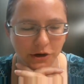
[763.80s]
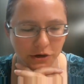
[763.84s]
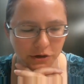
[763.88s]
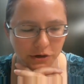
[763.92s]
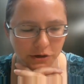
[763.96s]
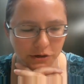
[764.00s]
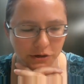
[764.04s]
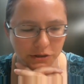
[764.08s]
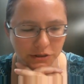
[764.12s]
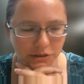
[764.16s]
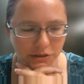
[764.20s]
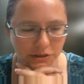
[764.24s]

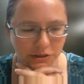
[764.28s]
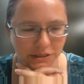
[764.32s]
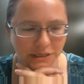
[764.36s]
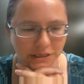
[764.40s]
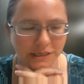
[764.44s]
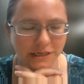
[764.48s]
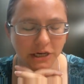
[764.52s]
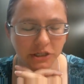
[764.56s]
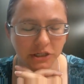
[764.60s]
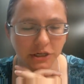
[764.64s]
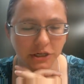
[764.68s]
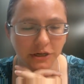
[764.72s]
your
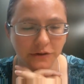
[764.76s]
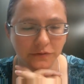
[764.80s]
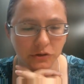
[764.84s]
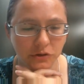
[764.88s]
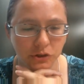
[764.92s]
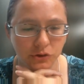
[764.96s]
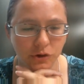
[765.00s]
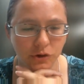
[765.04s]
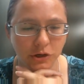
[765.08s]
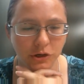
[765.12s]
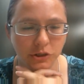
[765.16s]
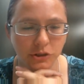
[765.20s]
discussion of
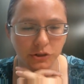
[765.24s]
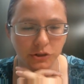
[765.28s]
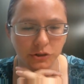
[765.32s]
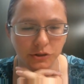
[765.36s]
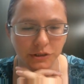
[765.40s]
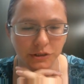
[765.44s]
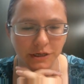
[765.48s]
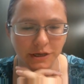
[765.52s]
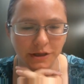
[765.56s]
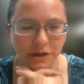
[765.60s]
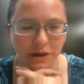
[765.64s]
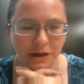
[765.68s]

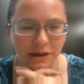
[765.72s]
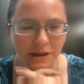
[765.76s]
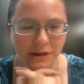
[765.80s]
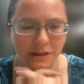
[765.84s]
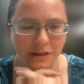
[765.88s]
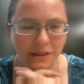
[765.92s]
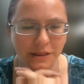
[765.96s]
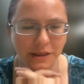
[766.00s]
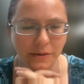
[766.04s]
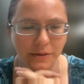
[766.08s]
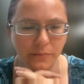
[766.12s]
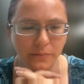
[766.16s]
structures
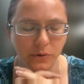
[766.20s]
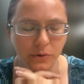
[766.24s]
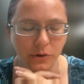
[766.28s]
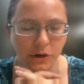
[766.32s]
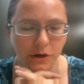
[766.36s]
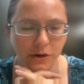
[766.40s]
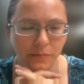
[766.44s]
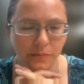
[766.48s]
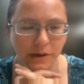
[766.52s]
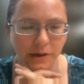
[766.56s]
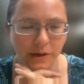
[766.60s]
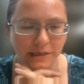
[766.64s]
in the
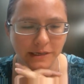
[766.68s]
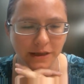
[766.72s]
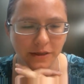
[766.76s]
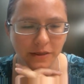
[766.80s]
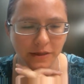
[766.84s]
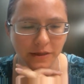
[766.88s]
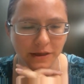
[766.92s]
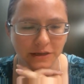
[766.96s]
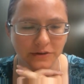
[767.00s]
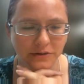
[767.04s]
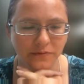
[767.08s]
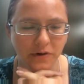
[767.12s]
book, because I
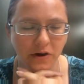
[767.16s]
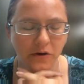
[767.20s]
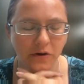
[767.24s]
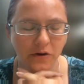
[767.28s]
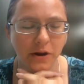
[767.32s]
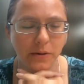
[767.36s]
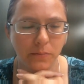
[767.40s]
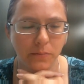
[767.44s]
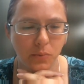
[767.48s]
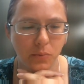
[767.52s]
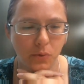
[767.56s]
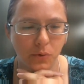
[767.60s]
think it's
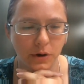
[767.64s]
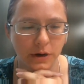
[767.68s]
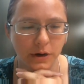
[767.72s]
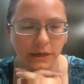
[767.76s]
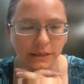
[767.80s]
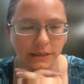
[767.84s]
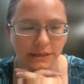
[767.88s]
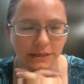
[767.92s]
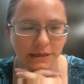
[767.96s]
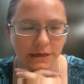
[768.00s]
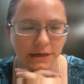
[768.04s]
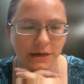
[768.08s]
very
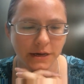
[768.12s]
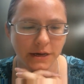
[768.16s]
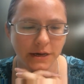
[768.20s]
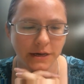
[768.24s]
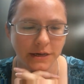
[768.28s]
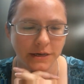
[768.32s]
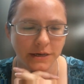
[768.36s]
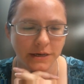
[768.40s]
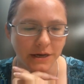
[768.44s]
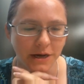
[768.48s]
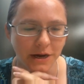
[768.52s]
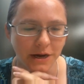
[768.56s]
important
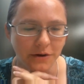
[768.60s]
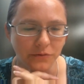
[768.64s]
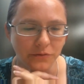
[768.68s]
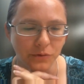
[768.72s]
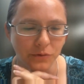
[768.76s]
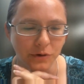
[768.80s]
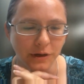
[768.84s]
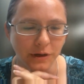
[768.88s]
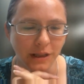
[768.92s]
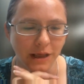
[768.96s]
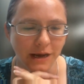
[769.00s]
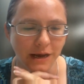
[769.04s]
to kind of
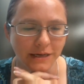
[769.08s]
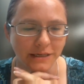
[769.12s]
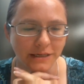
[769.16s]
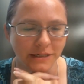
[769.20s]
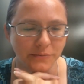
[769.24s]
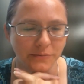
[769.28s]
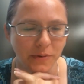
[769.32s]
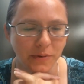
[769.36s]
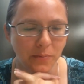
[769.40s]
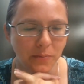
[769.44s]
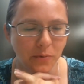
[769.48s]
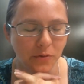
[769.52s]
realize,
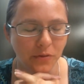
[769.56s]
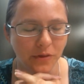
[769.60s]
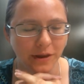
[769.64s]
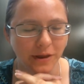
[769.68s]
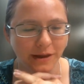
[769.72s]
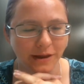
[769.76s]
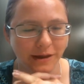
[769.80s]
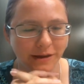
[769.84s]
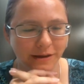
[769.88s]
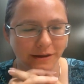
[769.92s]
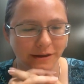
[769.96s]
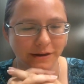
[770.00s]
as people
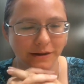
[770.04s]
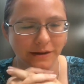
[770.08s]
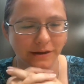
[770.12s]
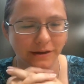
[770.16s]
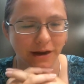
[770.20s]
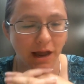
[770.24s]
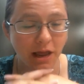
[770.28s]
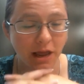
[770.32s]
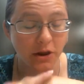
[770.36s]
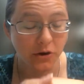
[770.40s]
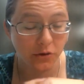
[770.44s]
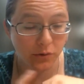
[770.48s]
think,
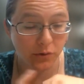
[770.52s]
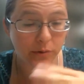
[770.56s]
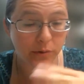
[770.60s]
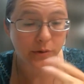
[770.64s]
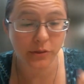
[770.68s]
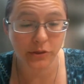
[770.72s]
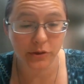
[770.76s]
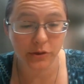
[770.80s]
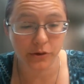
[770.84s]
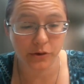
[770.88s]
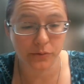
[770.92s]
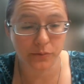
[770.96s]
I agree
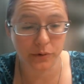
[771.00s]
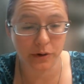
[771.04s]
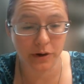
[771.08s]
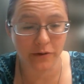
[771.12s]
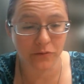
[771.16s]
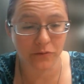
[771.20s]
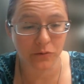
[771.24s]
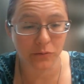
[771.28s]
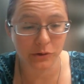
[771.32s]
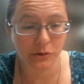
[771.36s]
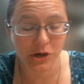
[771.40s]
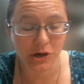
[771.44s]
with you,
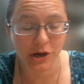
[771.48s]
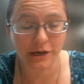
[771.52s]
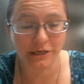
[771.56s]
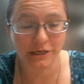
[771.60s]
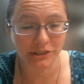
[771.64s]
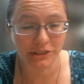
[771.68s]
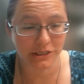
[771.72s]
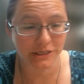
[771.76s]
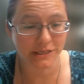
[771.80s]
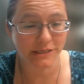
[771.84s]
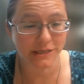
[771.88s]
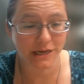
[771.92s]
whenever we're
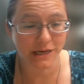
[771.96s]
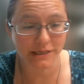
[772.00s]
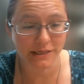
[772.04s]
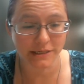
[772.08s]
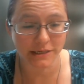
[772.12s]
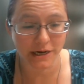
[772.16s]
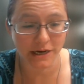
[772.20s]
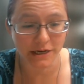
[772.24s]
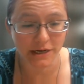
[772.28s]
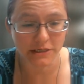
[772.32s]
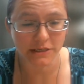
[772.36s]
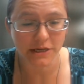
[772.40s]
talking genocide
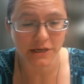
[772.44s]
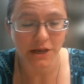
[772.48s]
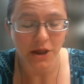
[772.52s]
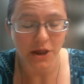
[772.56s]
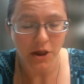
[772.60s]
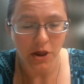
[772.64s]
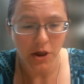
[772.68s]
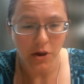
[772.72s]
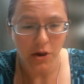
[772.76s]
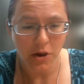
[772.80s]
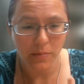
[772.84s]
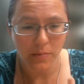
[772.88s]
studies,
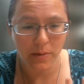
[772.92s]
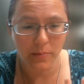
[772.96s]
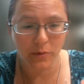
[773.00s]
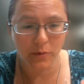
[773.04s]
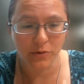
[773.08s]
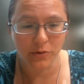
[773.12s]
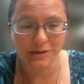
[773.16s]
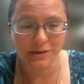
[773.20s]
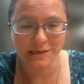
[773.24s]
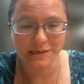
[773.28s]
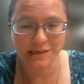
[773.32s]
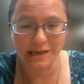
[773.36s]

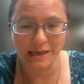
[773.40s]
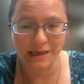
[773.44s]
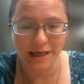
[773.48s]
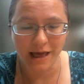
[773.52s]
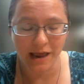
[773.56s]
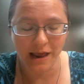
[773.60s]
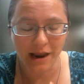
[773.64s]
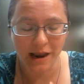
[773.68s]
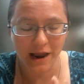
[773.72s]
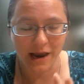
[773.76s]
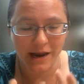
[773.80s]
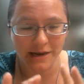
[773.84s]
people see
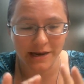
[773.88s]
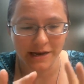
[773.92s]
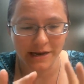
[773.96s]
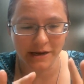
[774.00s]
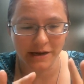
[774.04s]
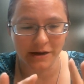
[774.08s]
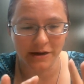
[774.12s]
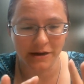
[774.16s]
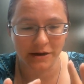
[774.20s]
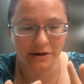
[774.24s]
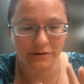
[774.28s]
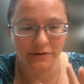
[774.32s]
that
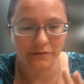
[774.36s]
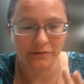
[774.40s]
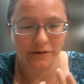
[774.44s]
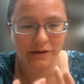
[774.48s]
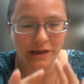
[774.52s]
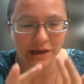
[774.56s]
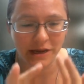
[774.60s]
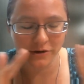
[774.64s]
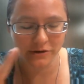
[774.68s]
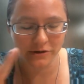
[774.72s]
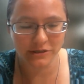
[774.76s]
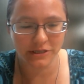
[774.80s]
idea of
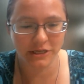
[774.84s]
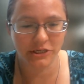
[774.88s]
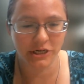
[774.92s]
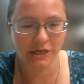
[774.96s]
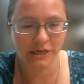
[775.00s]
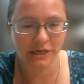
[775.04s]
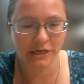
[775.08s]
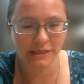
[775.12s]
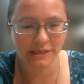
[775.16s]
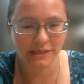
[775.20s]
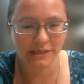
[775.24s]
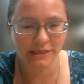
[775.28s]
here's the
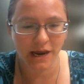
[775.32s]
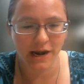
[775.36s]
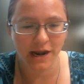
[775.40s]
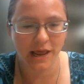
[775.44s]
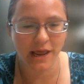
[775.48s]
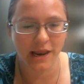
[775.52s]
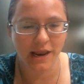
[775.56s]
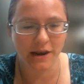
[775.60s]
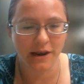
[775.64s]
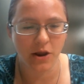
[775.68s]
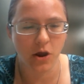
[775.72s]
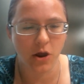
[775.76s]
genocide
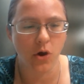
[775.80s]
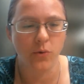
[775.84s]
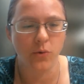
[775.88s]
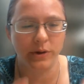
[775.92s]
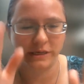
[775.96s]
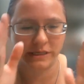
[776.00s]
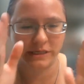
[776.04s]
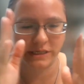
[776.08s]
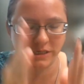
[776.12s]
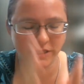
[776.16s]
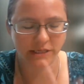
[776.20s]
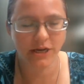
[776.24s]
and oh,
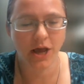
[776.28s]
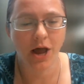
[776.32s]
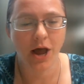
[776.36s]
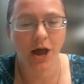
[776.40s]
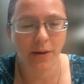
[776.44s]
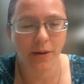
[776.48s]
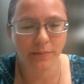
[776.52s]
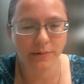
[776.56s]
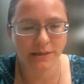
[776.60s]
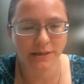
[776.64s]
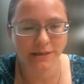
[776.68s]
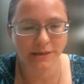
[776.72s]
it's
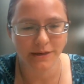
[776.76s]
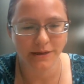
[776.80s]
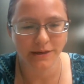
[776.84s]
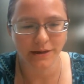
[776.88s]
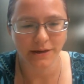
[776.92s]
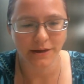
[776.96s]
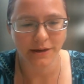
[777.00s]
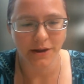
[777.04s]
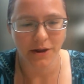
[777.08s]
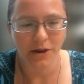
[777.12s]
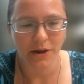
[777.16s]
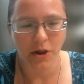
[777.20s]
stopped.
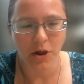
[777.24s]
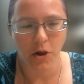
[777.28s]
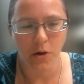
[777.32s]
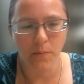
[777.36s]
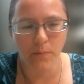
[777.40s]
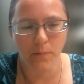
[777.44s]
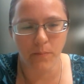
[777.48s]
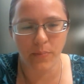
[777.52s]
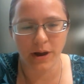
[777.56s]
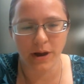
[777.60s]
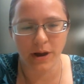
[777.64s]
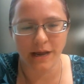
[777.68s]

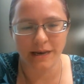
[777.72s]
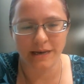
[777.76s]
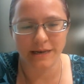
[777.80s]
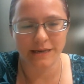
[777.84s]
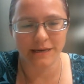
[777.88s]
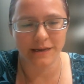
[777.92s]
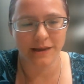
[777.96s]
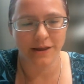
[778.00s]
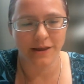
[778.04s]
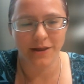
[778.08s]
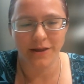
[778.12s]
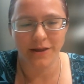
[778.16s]
But